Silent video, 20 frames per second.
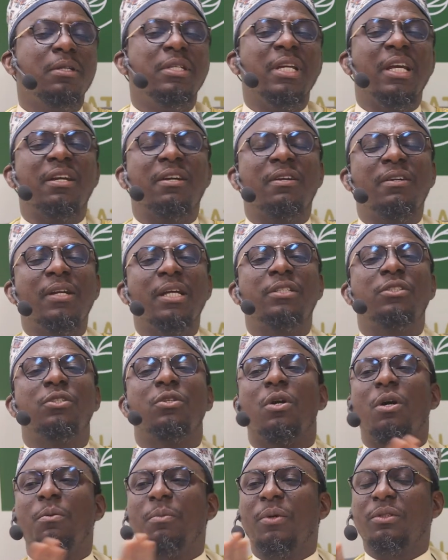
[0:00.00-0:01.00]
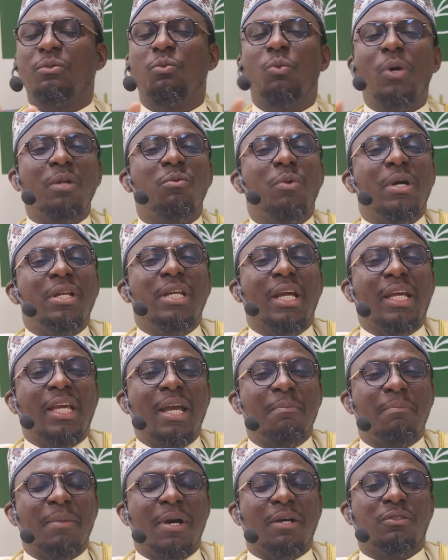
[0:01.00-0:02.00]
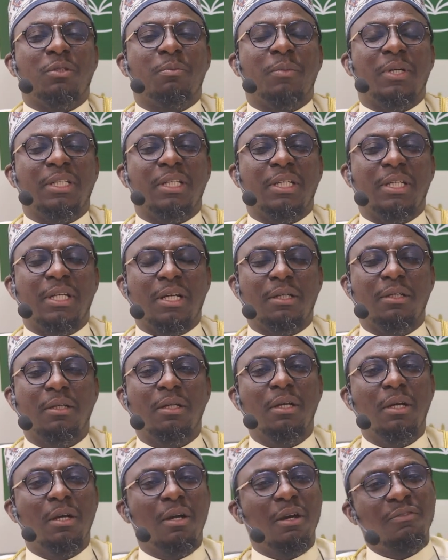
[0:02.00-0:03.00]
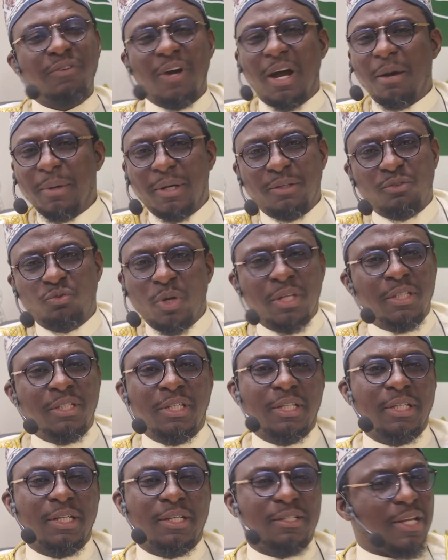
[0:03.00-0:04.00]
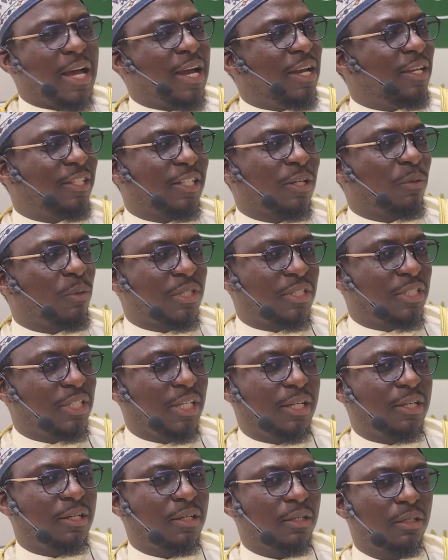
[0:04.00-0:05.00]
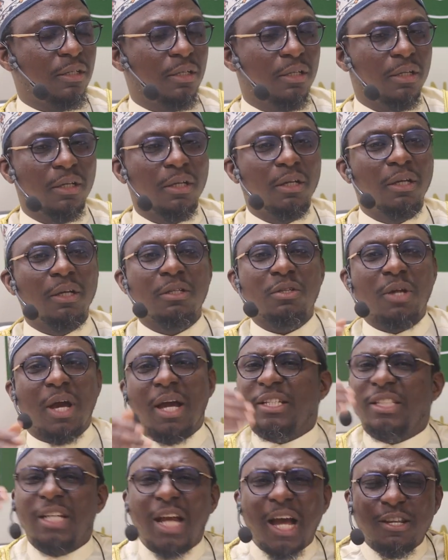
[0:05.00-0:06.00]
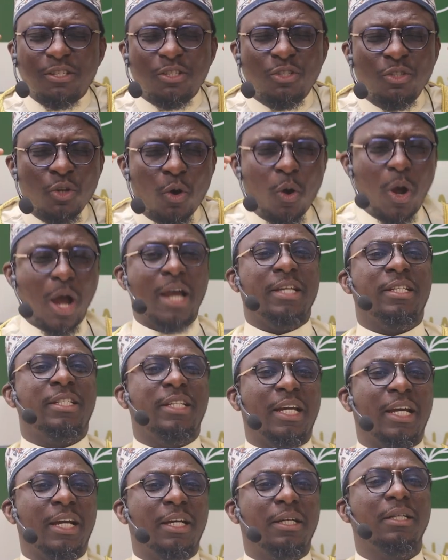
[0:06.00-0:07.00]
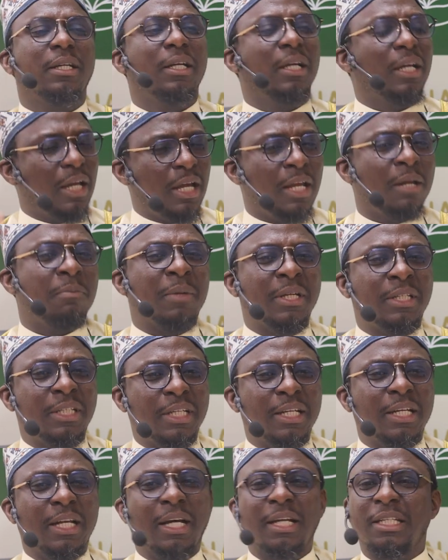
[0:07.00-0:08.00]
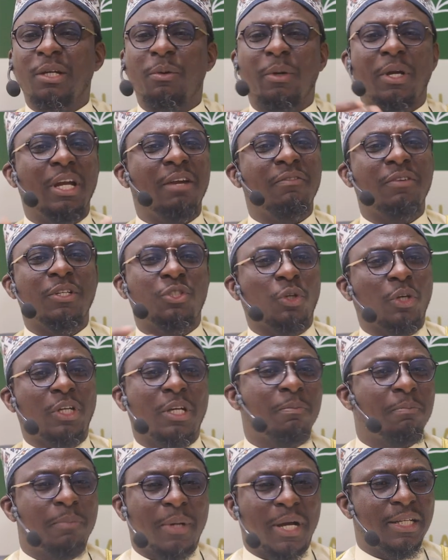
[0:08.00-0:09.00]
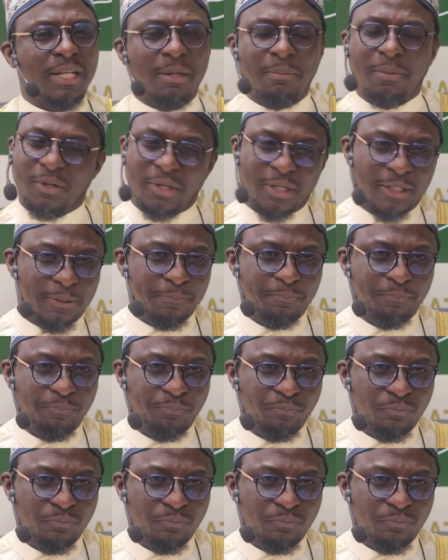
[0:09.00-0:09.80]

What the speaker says: They create rumor. Well, when they came back to Medina, for about 20 days, Aisha was sick. So Aisha has no idea in Medina they were even talking bad about her.